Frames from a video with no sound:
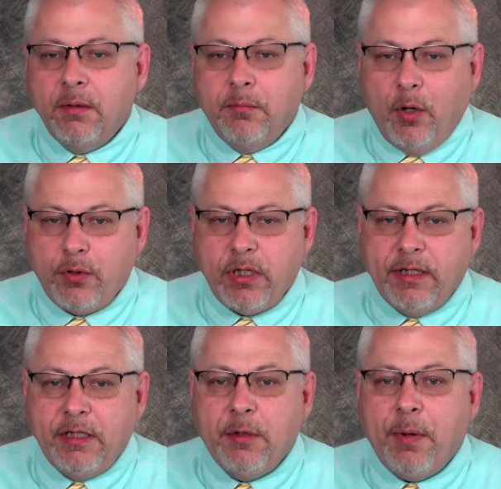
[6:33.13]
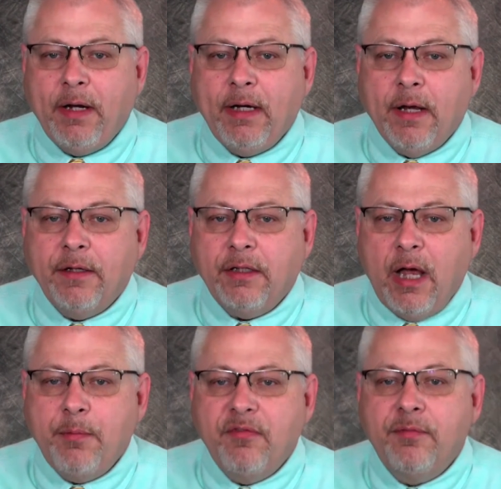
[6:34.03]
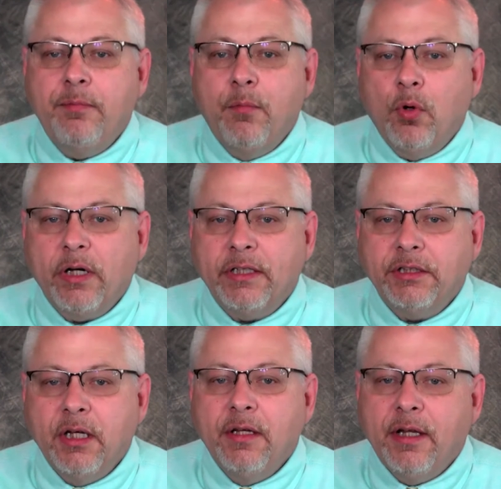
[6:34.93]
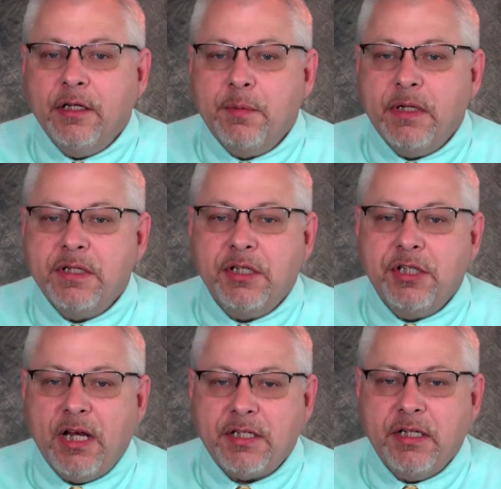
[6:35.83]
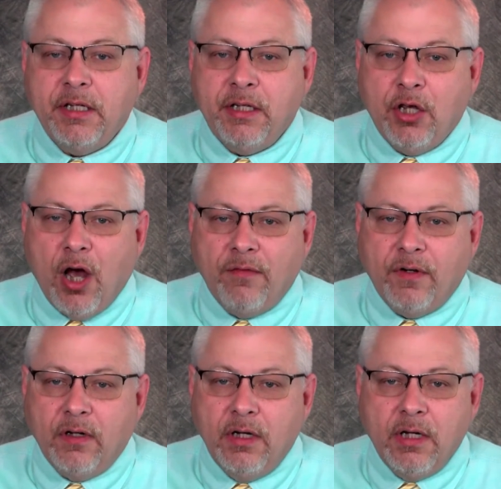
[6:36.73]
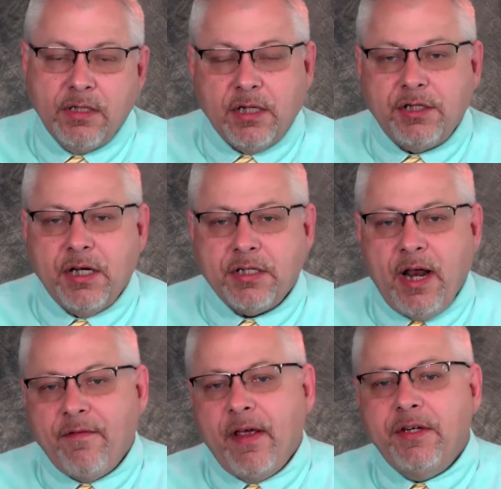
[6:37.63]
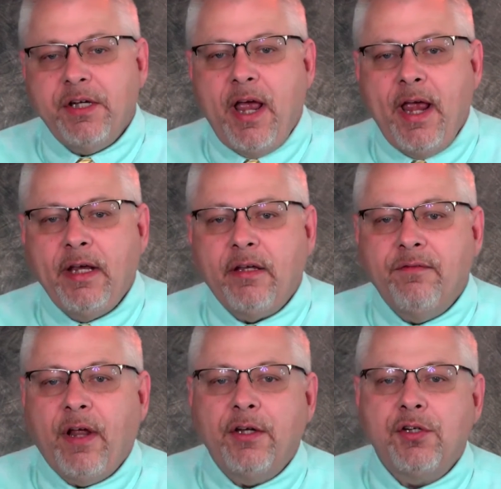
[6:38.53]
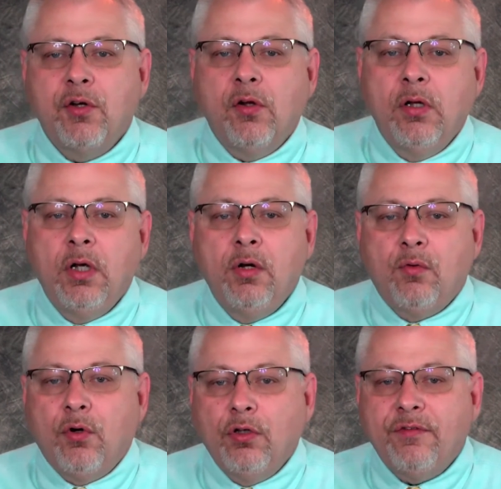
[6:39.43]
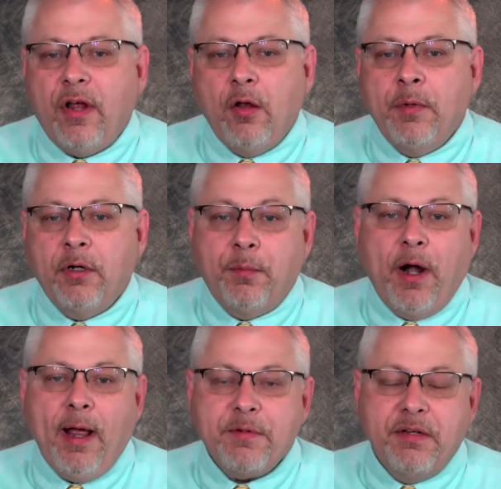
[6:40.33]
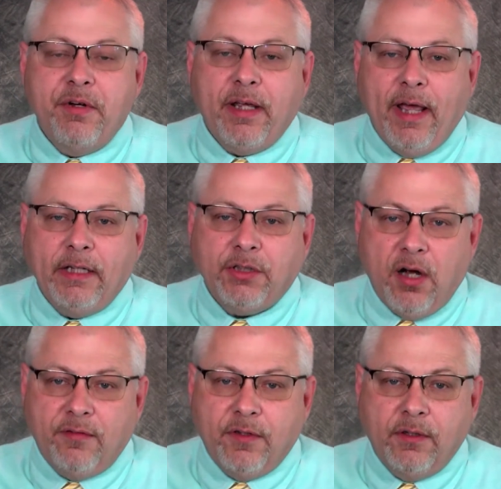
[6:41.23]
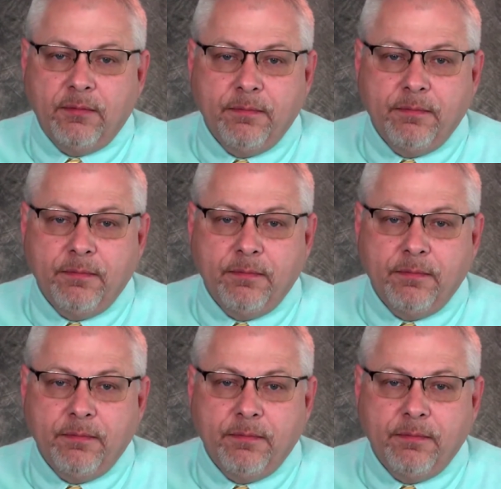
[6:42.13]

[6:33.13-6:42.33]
mostly depending on the type of mortgage that is being suggested in the offer, such as an FHA, conventional, rural development, or perhaps even a cash offer.